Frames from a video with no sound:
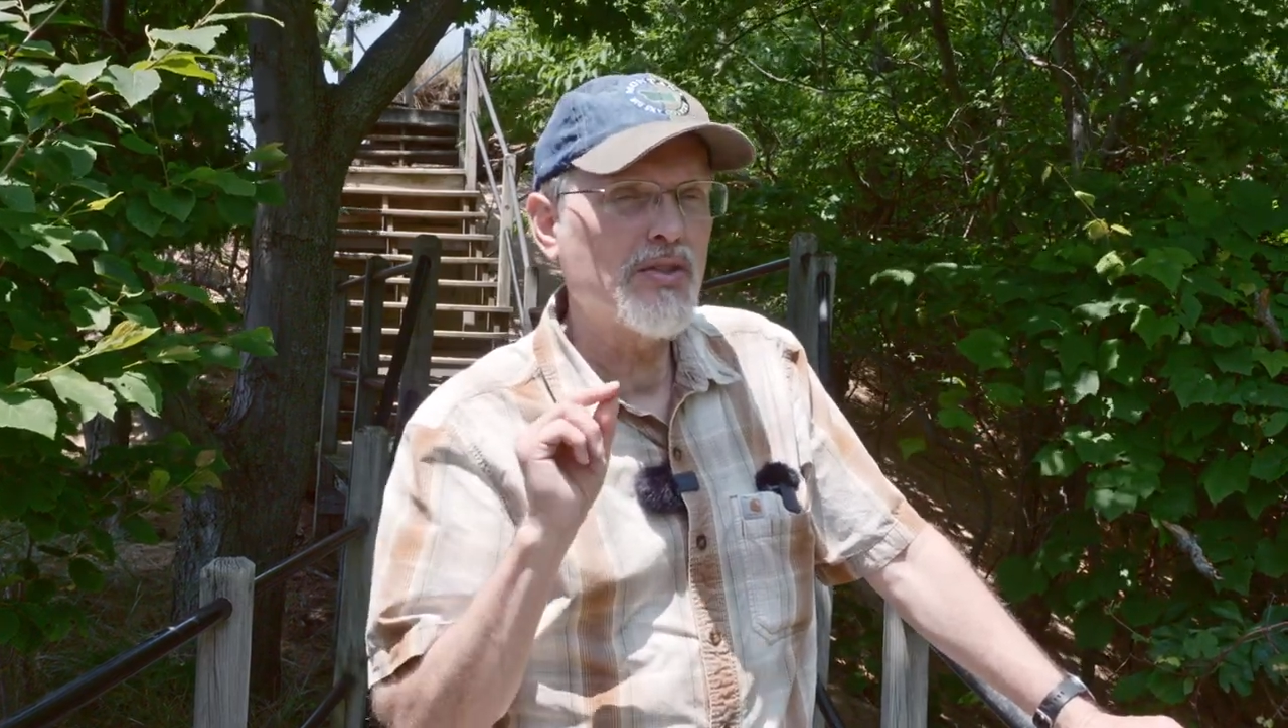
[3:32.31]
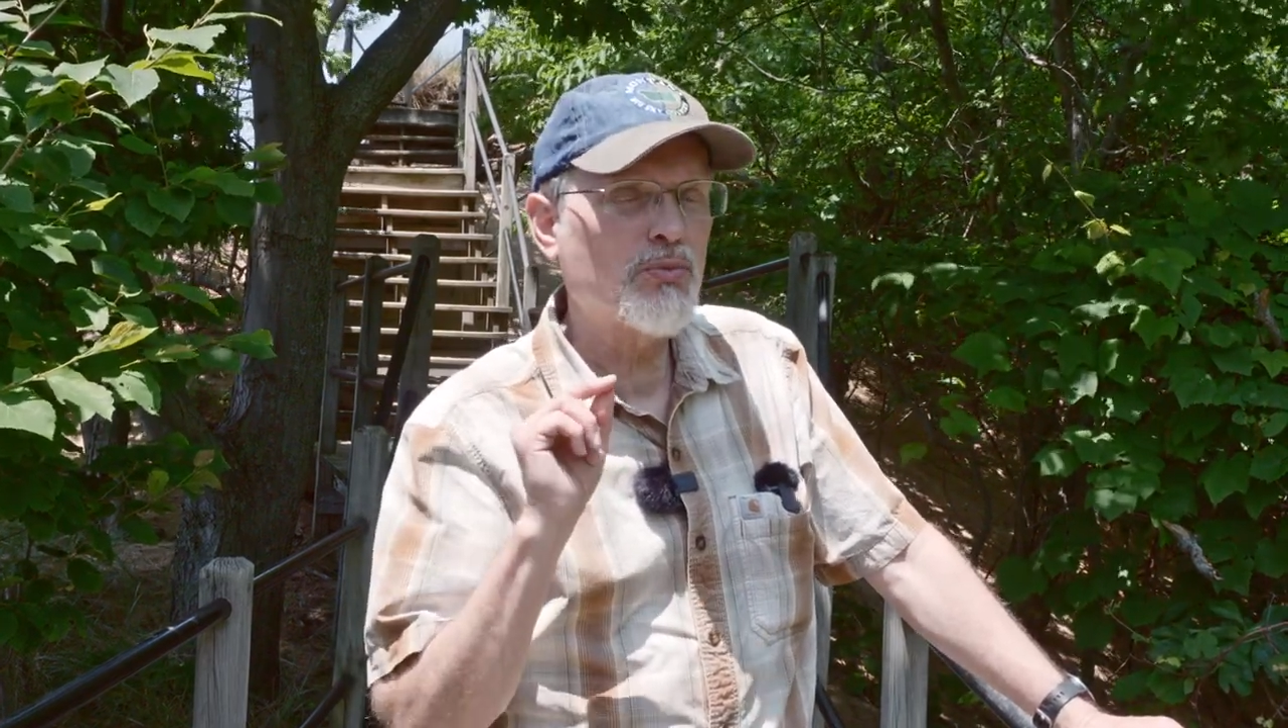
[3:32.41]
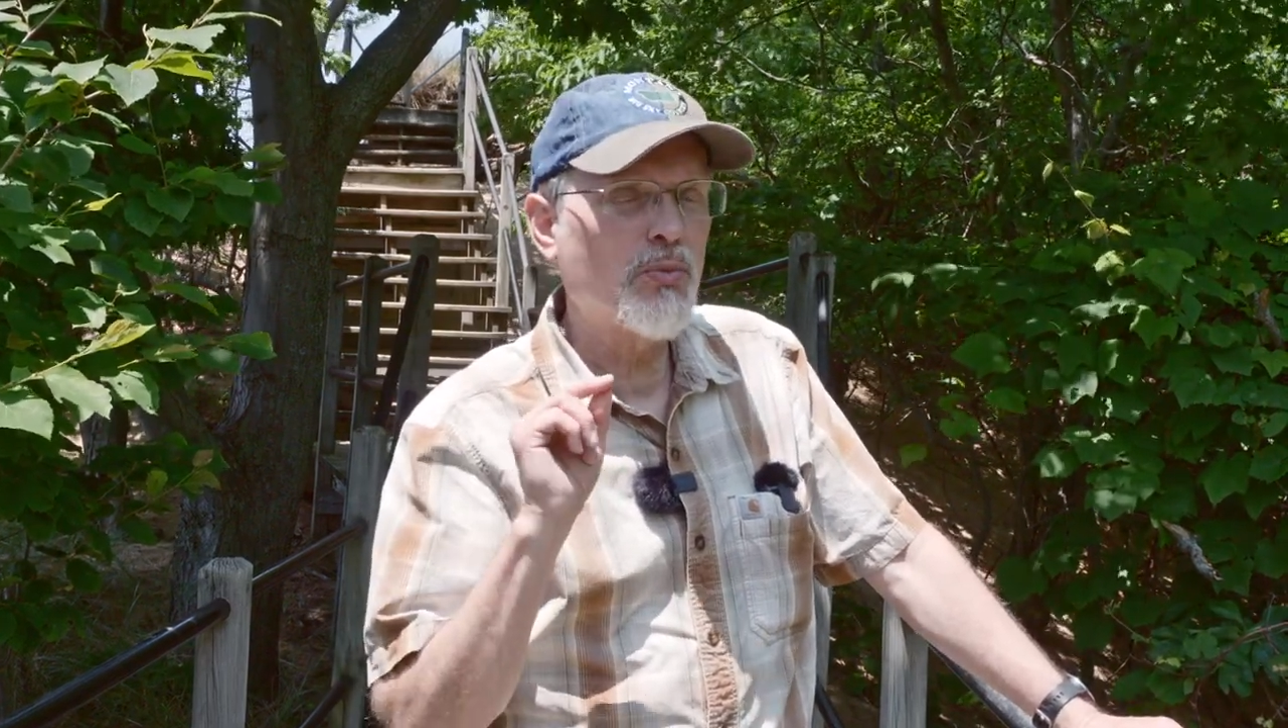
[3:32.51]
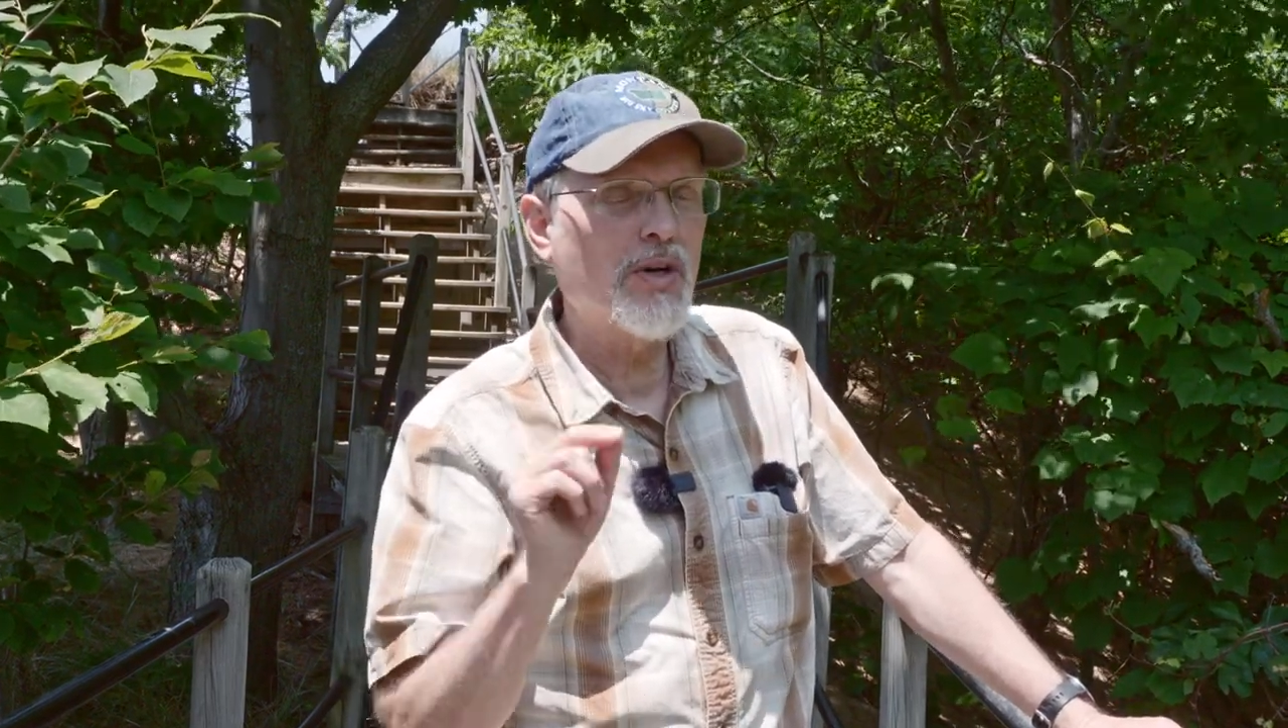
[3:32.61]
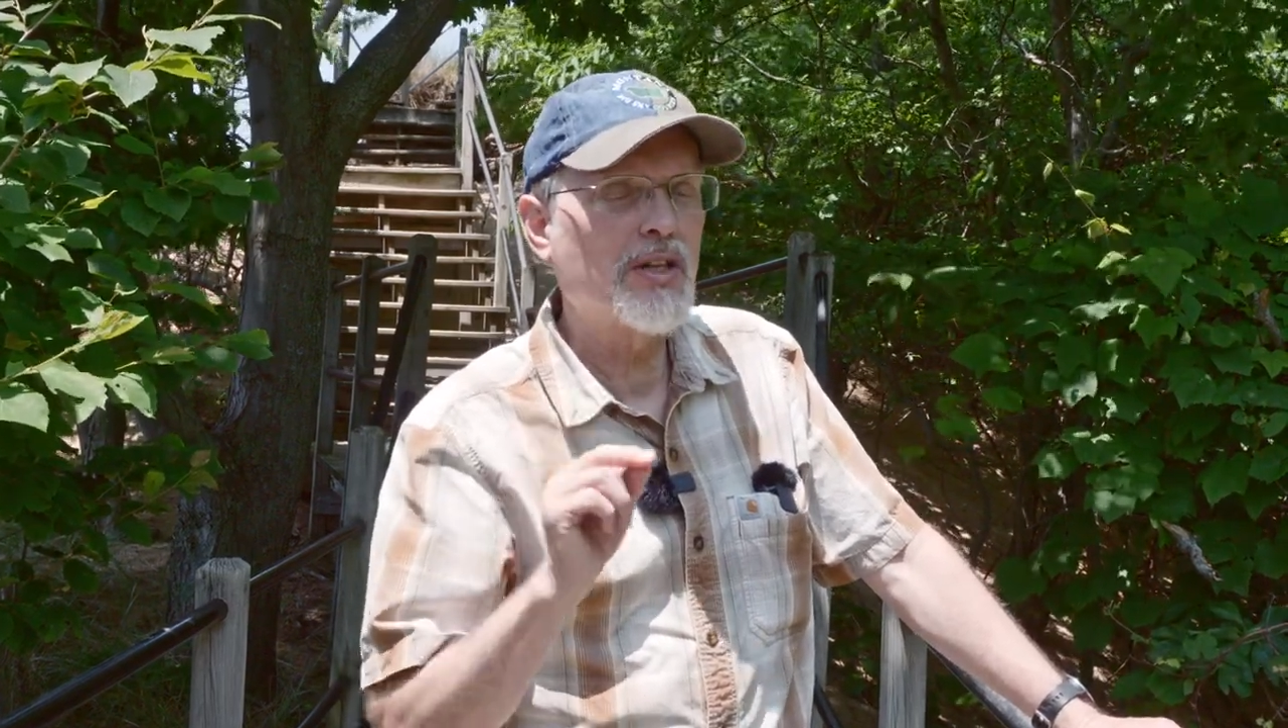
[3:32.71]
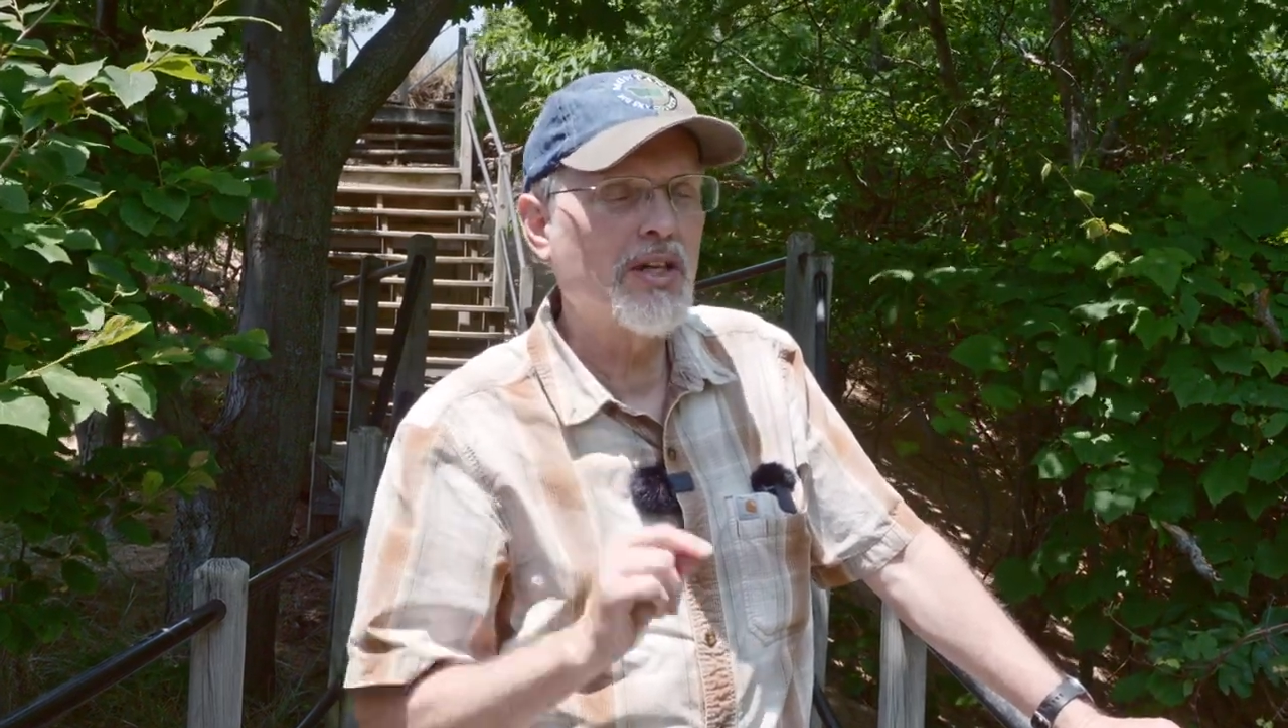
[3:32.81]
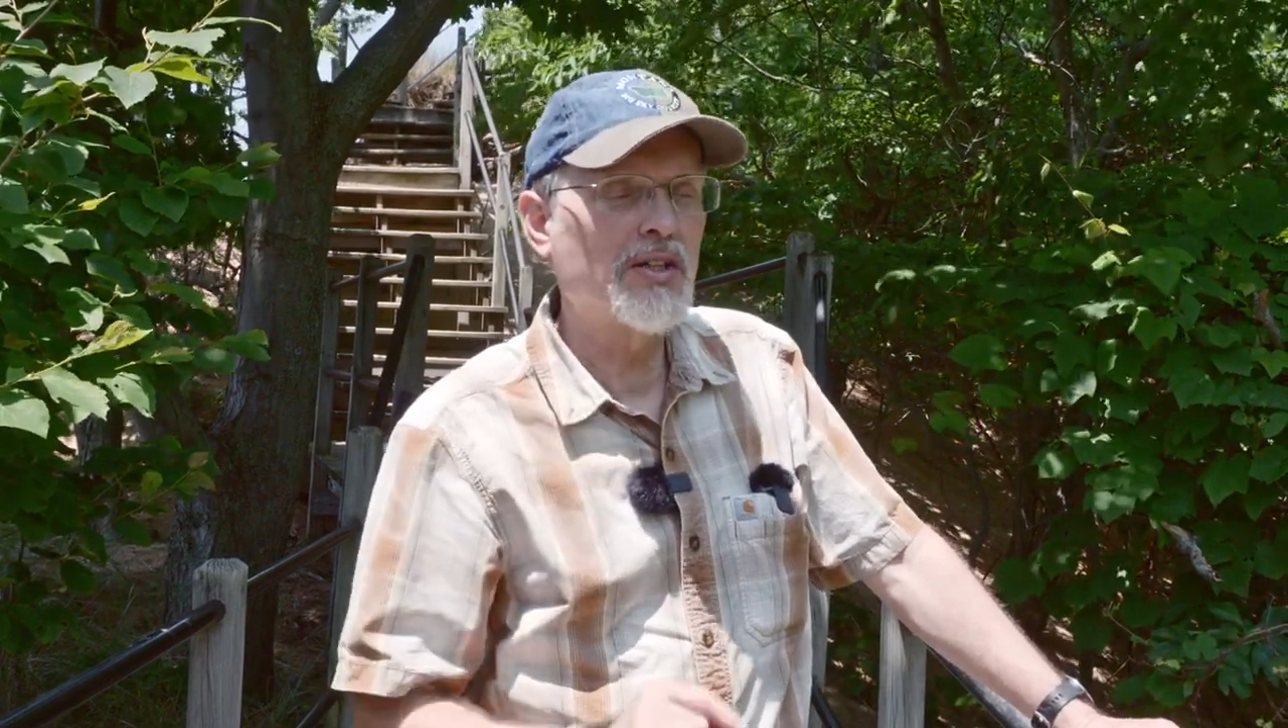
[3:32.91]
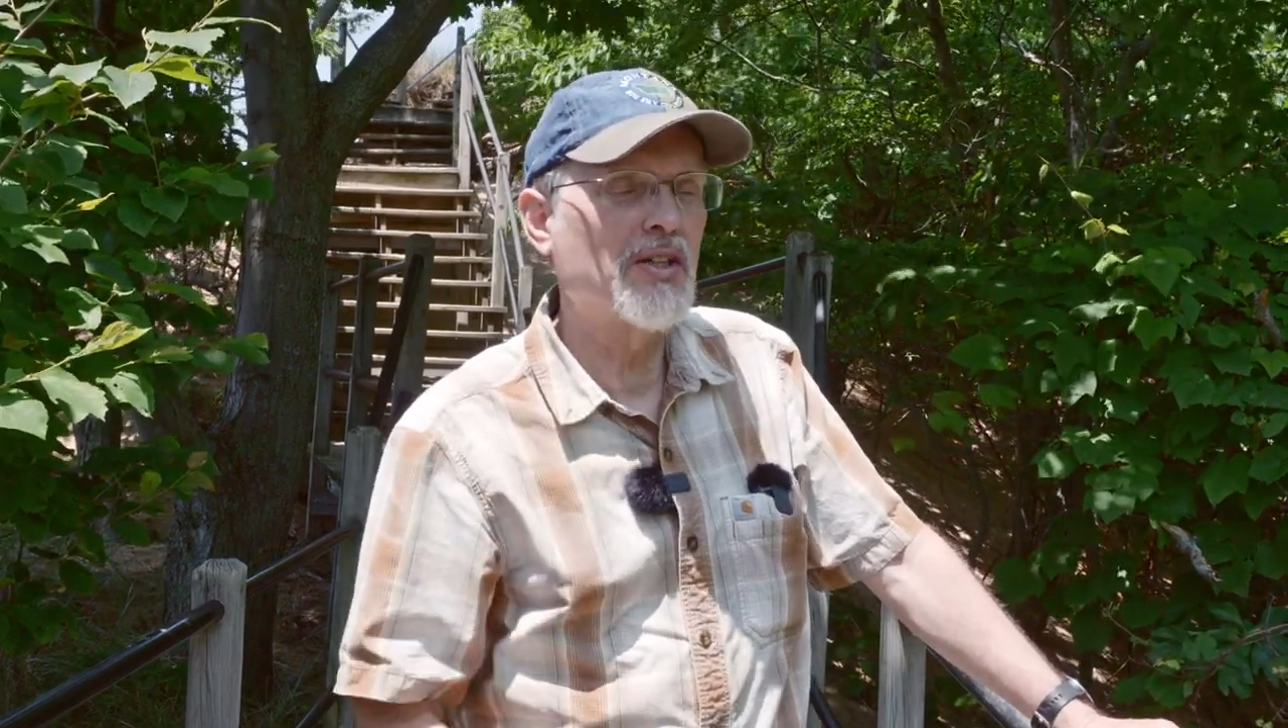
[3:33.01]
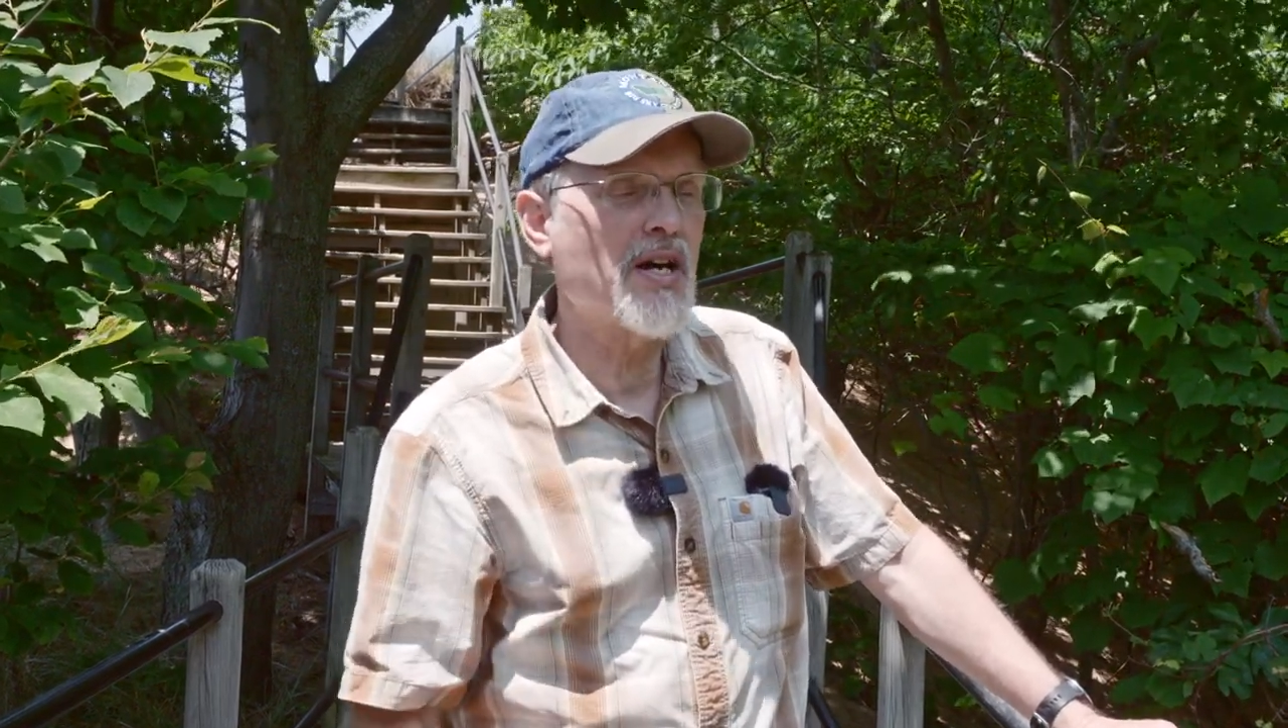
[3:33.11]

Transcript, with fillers: is working,